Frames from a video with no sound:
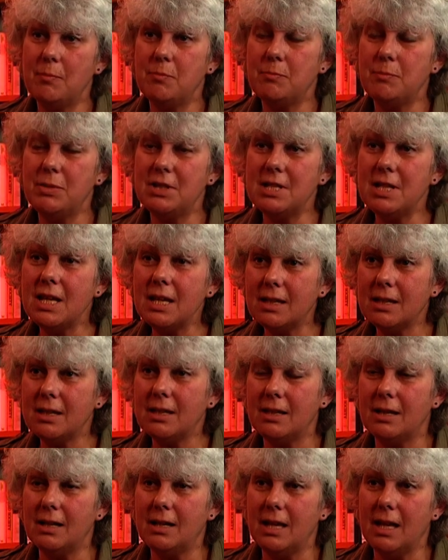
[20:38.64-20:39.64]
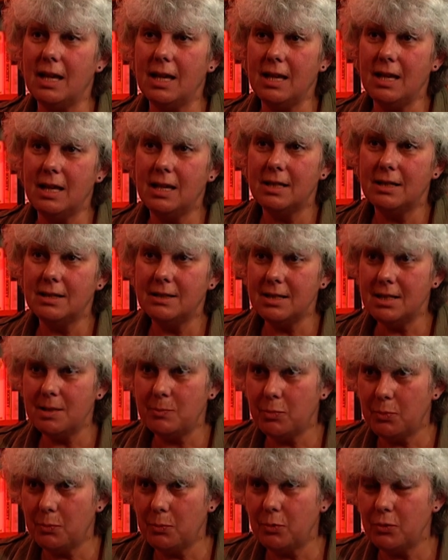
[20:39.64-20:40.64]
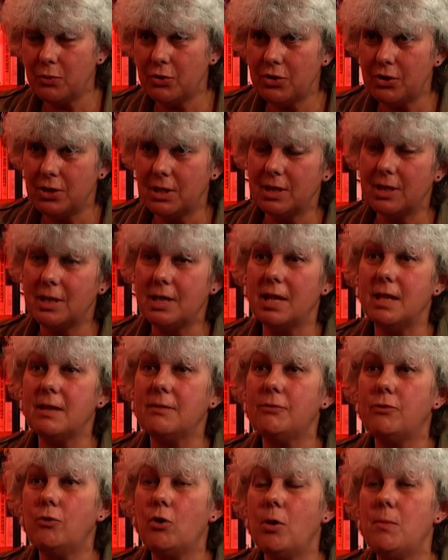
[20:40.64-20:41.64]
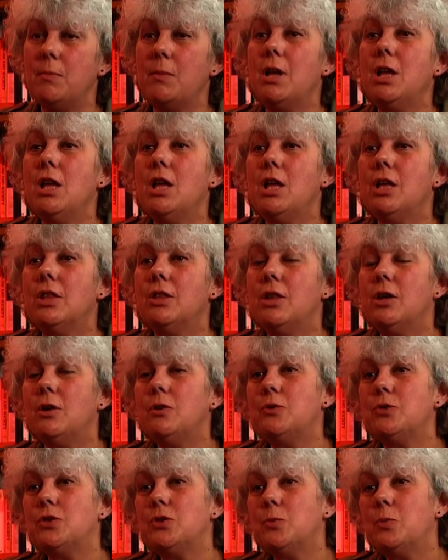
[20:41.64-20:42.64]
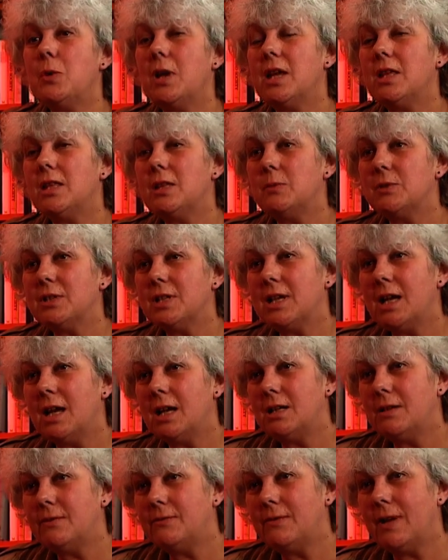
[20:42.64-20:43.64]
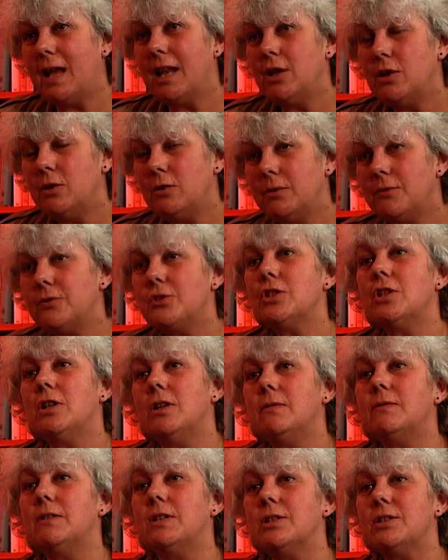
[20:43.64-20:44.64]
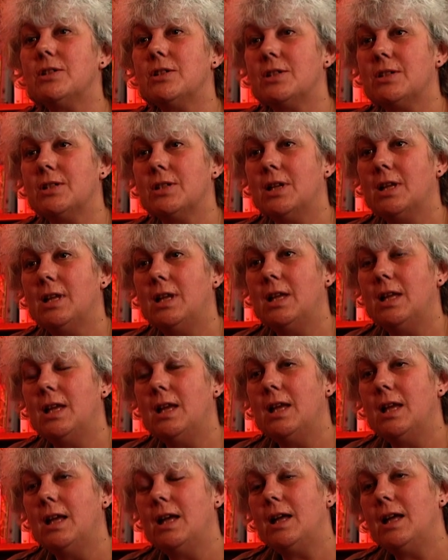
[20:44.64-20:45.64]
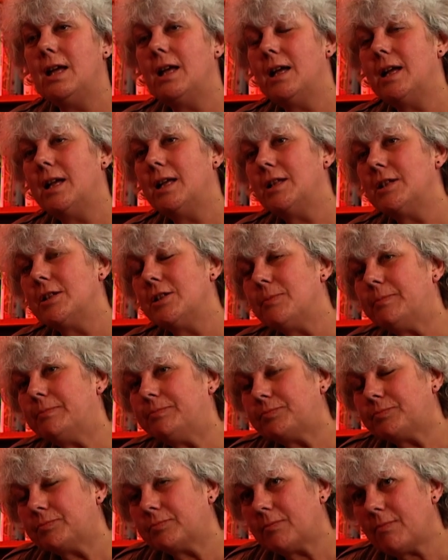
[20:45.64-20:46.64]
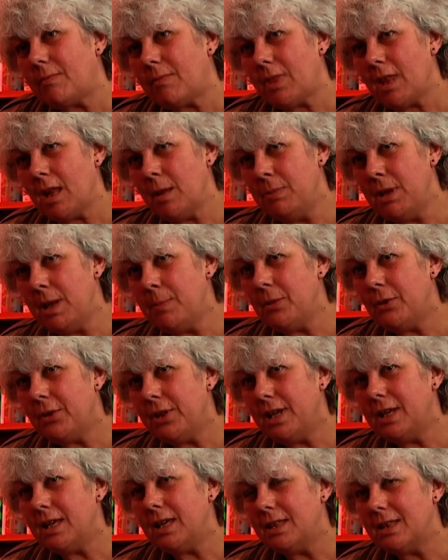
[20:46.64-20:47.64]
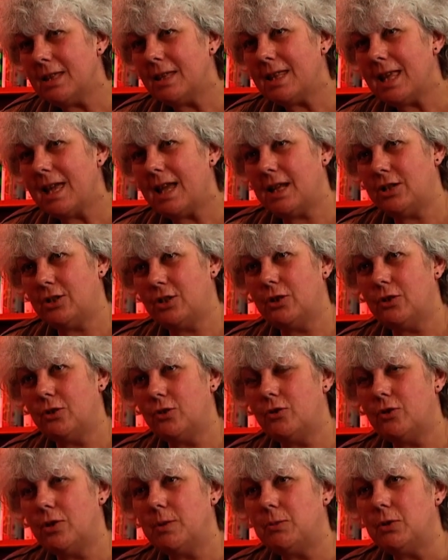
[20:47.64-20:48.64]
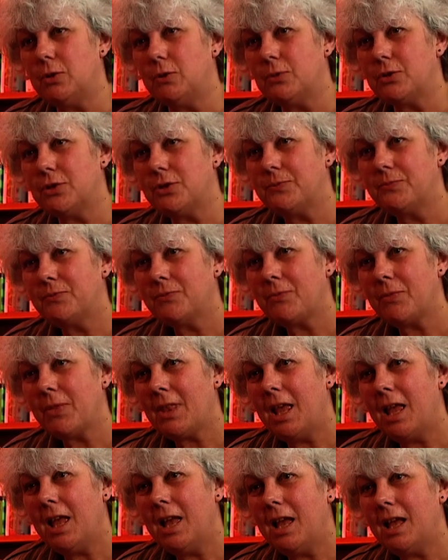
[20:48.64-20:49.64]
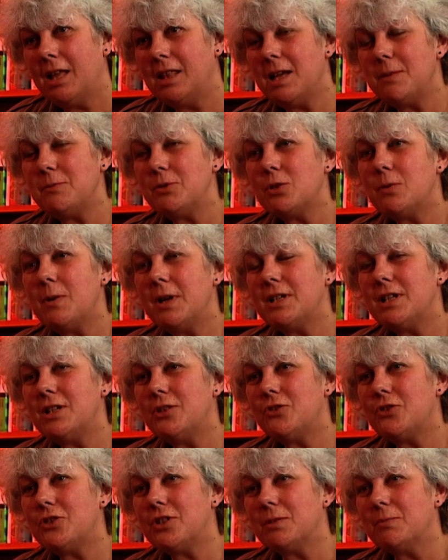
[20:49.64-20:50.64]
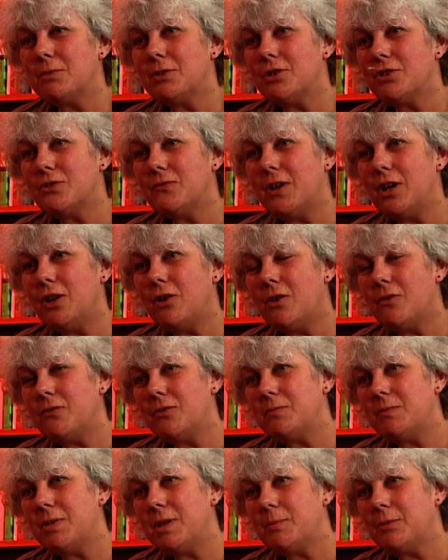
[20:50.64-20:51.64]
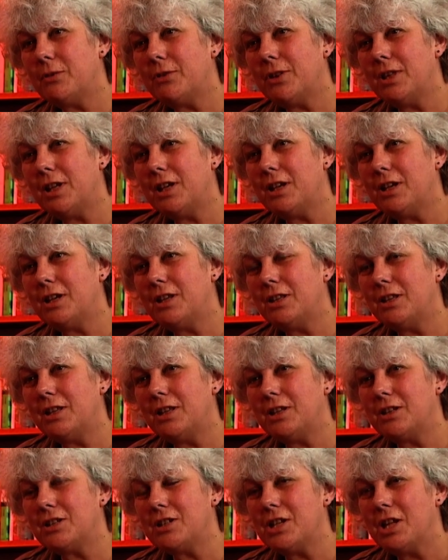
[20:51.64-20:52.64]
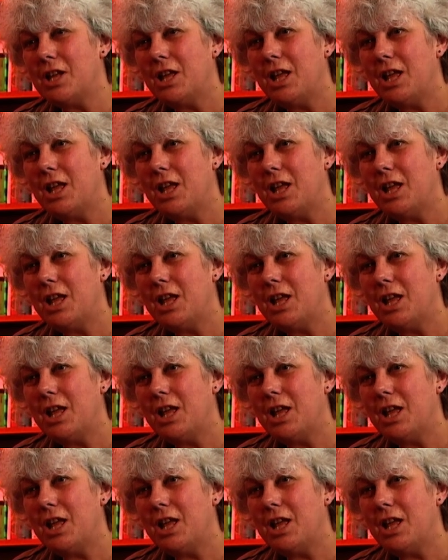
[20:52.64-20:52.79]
particularly disproportionately from those where there was a kind of value of service and people thinking that they had to contribute. And that was quite interesting because very often people think that